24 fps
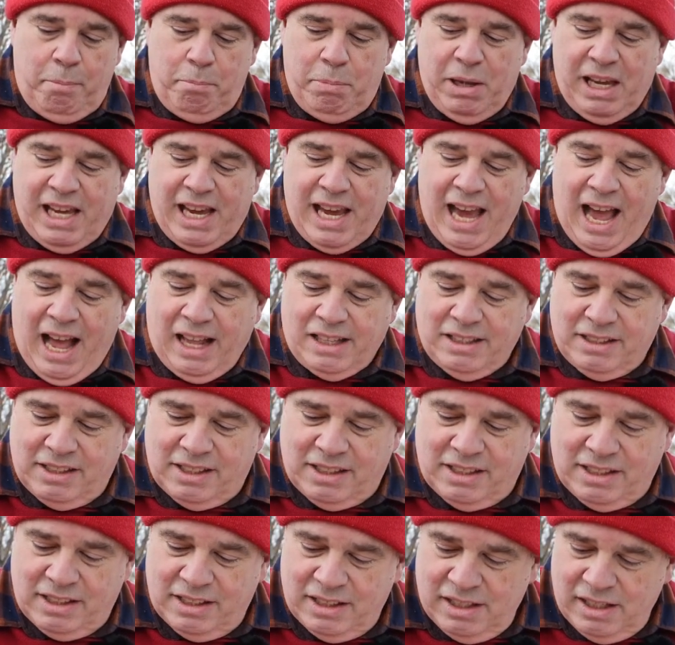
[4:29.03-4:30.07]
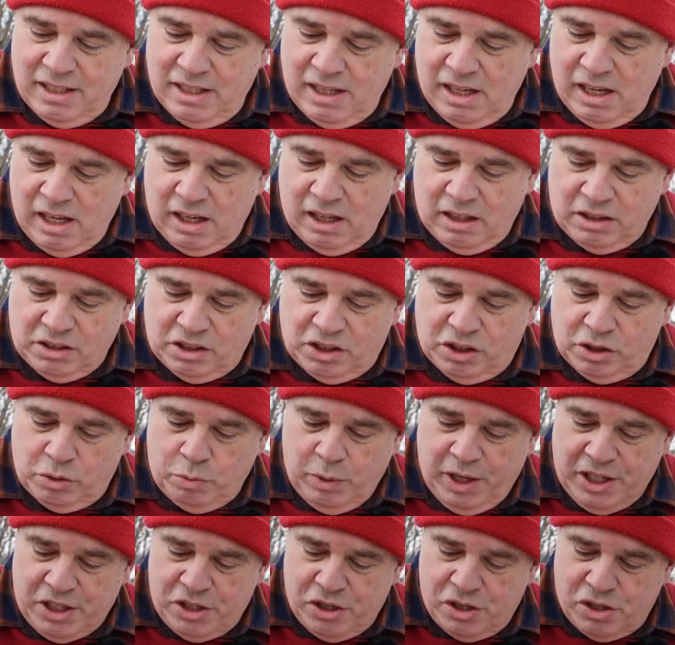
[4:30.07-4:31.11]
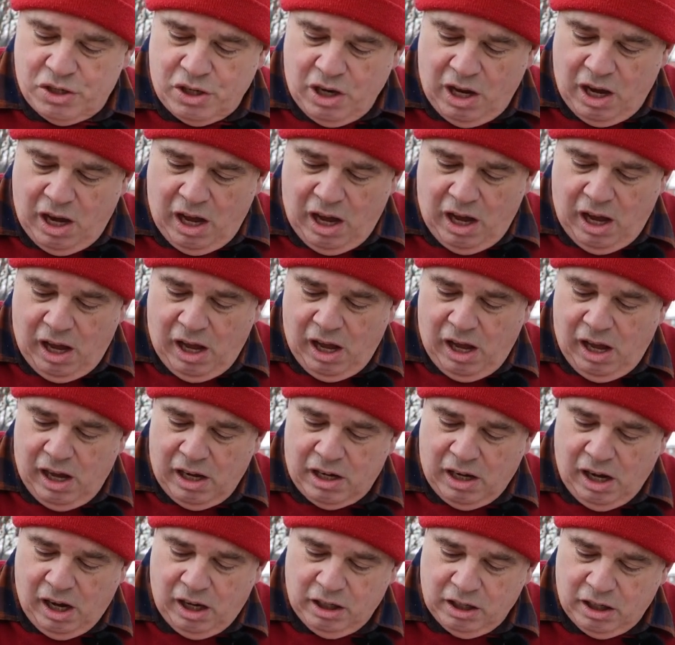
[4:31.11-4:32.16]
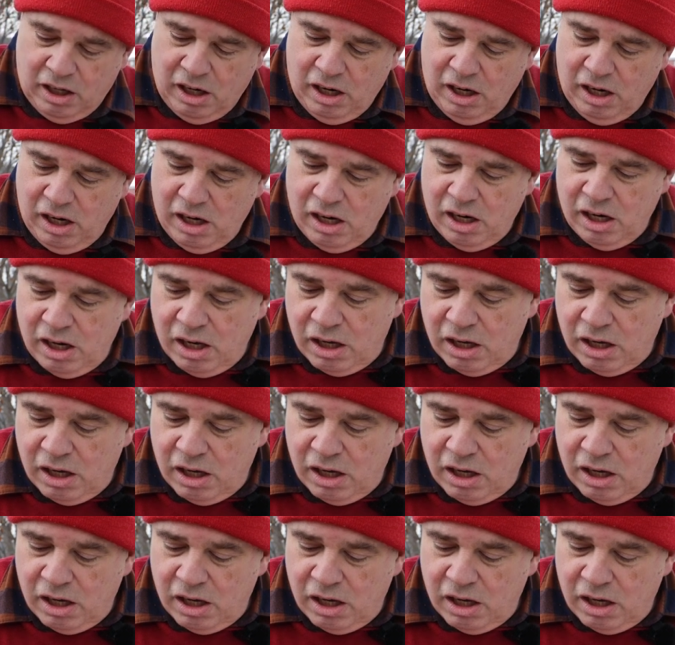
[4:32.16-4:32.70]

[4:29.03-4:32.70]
begets, I'll switch color.